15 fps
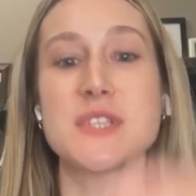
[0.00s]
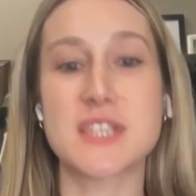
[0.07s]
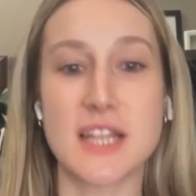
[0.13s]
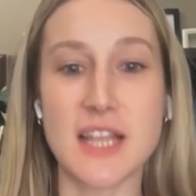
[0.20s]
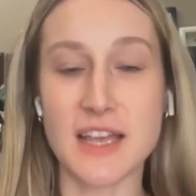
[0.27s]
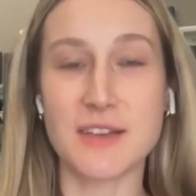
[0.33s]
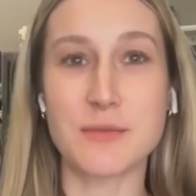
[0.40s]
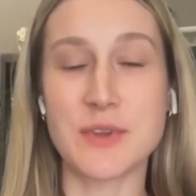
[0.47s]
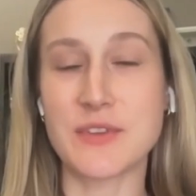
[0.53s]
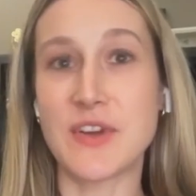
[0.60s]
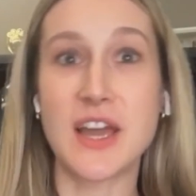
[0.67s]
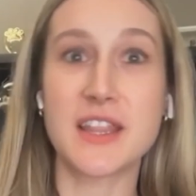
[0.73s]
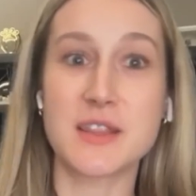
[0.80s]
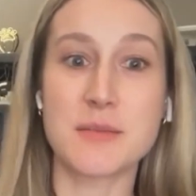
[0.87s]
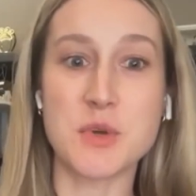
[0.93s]
we
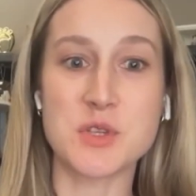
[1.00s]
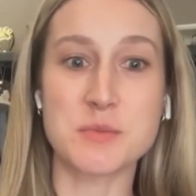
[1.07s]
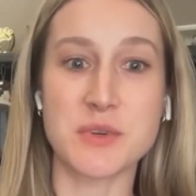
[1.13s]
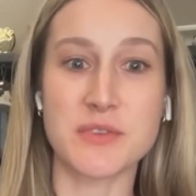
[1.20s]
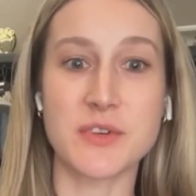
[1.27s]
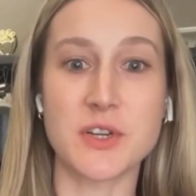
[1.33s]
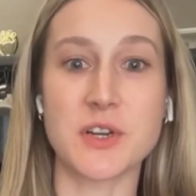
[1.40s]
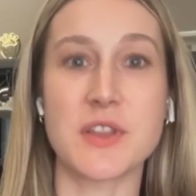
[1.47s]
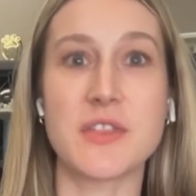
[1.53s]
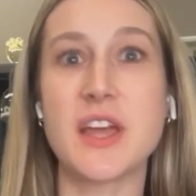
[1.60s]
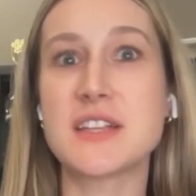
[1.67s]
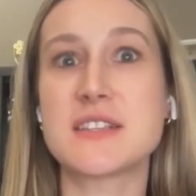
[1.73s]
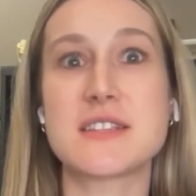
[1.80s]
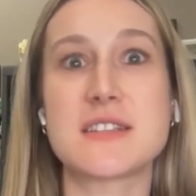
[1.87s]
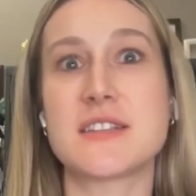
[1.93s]
find the most preferred,
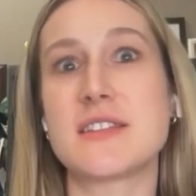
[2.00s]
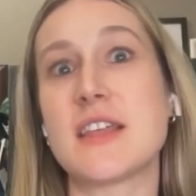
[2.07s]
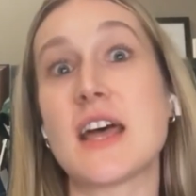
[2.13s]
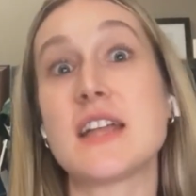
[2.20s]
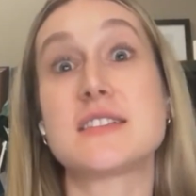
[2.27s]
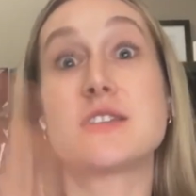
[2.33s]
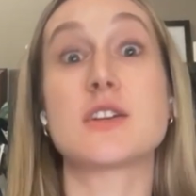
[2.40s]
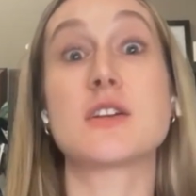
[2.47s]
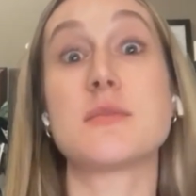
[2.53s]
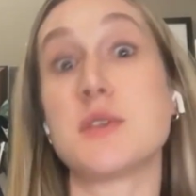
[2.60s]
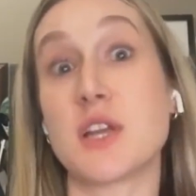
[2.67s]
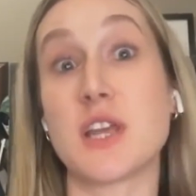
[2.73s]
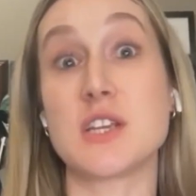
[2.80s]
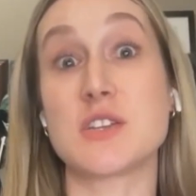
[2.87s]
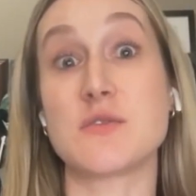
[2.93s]
that's their
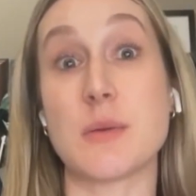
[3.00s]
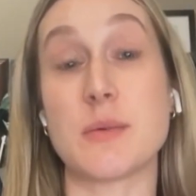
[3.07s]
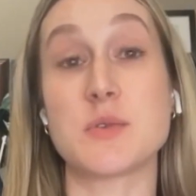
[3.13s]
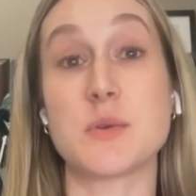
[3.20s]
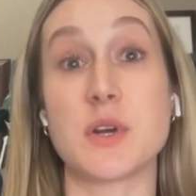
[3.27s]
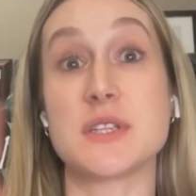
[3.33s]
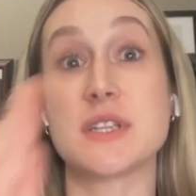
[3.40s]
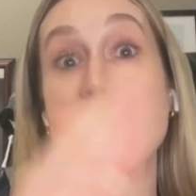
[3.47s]
communication repertoire,